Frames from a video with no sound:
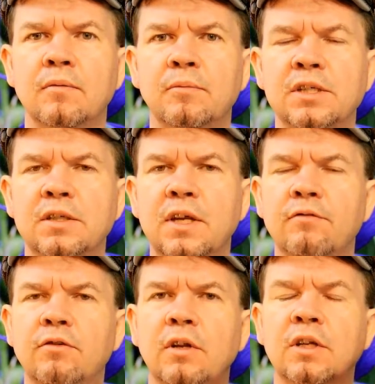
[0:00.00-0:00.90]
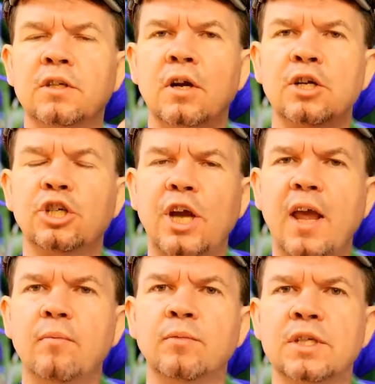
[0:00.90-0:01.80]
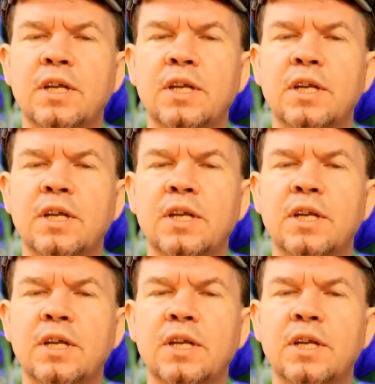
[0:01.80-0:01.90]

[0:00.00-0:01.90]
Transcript: But see, if Lazaris shames